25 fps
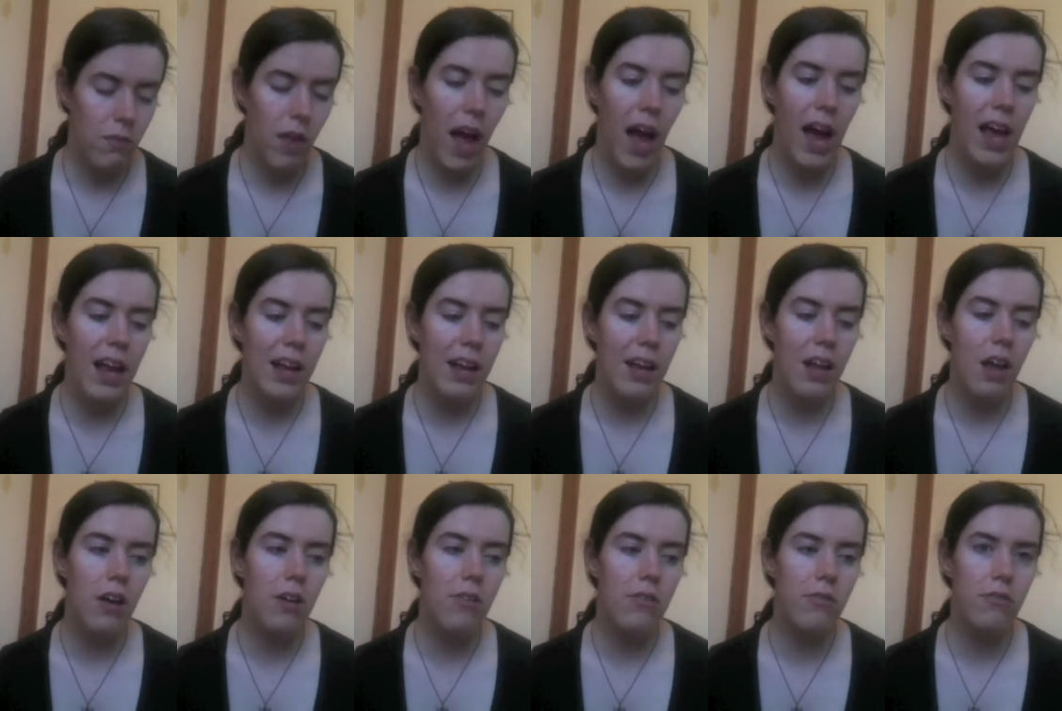I
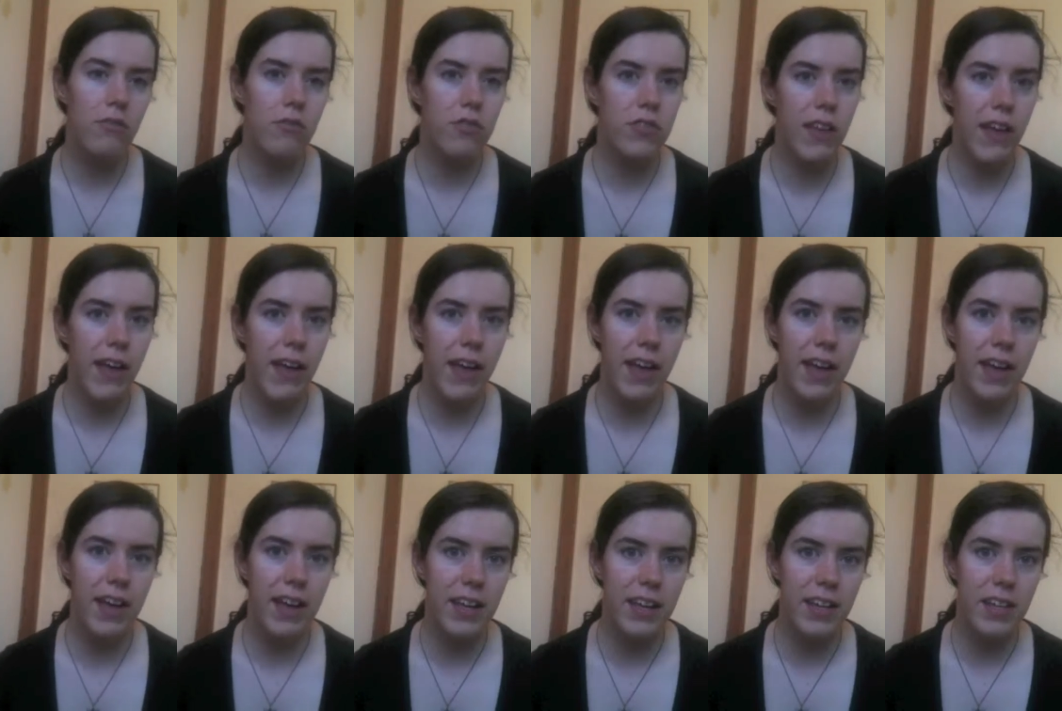love
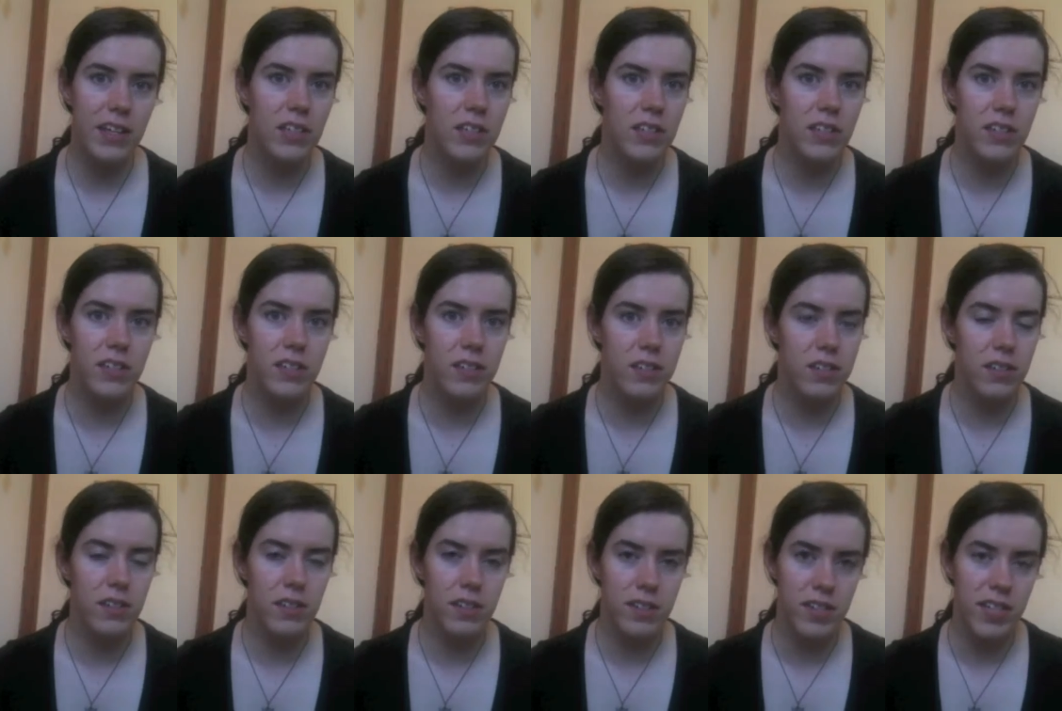their
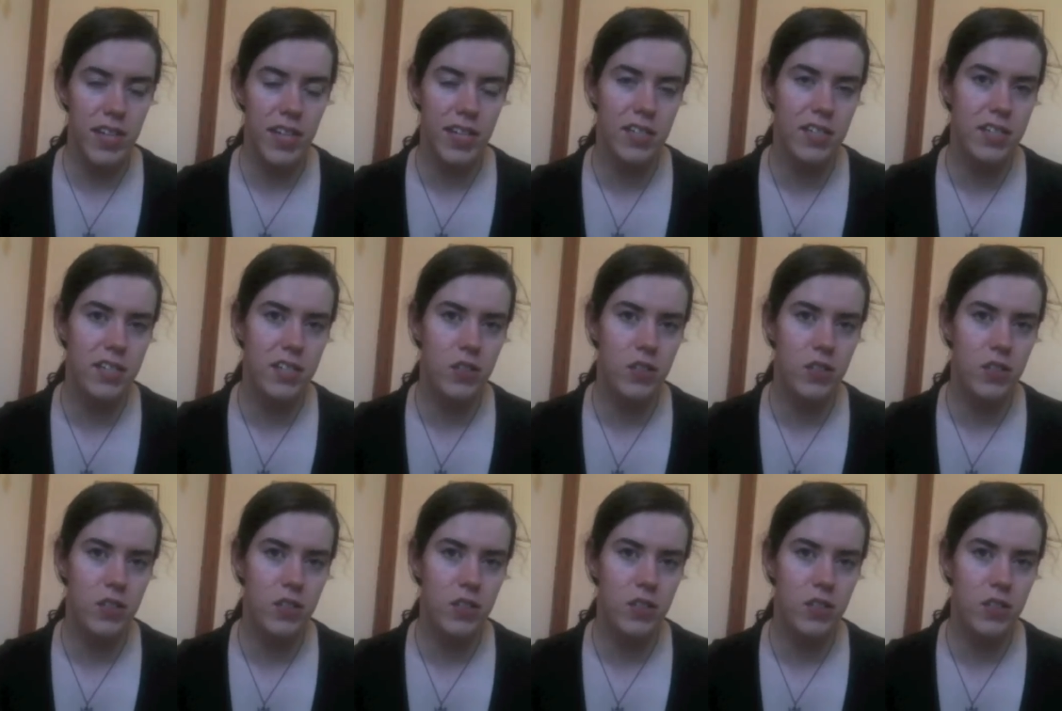sexy